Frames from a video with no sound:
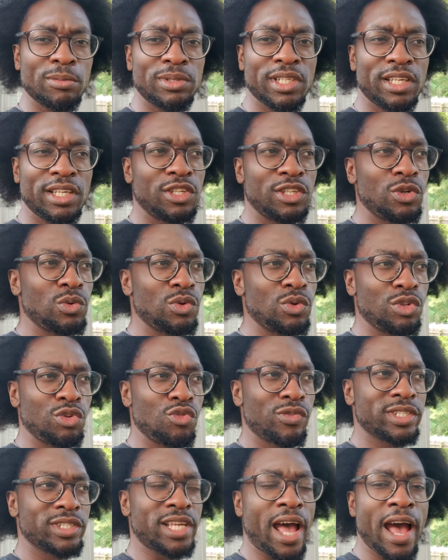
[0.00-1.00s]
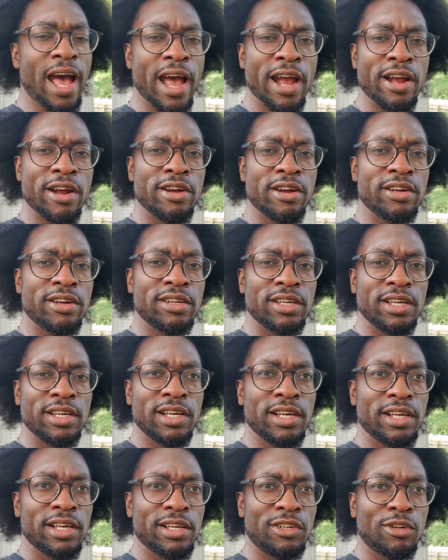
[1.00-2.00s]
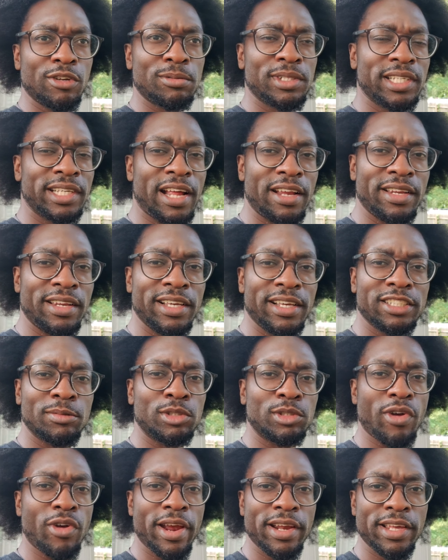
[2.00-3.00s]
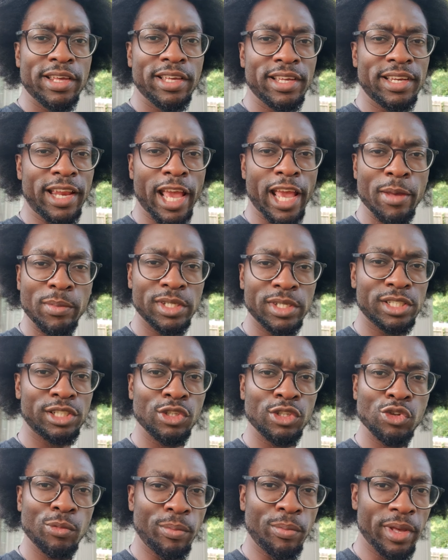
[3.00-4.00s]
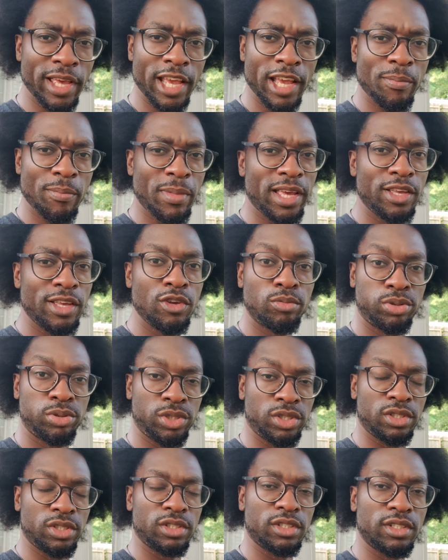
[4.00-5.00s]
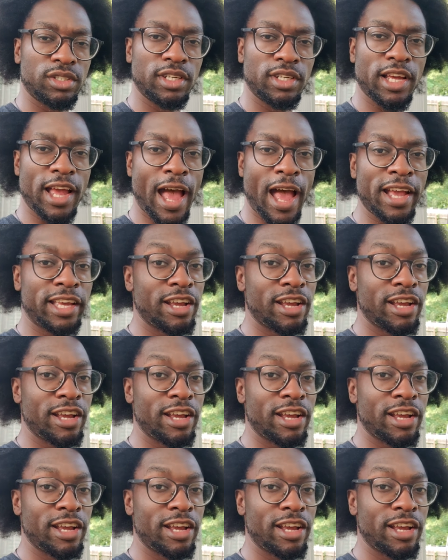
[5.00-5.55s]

saying? You you retired. I think y'all did some training. Your name is still big, man. You, I